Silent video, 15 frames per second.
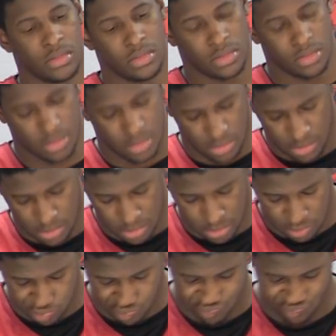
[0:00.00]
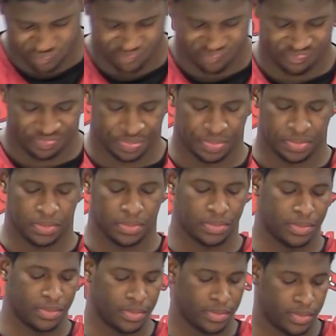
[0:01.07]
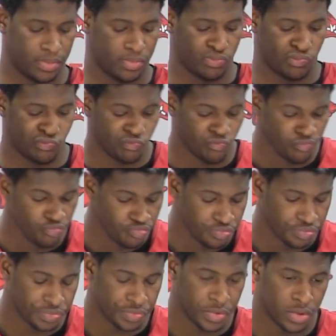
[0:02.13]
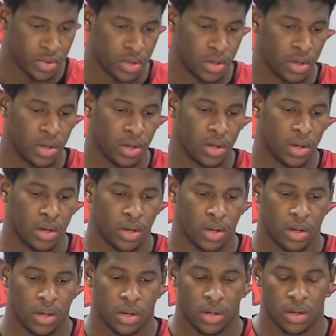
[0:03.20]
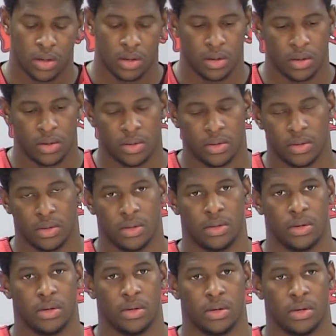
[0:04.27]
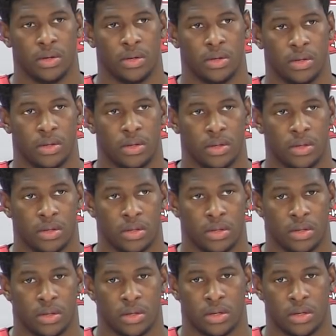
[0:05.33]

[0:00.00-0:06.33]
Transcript: [no speech]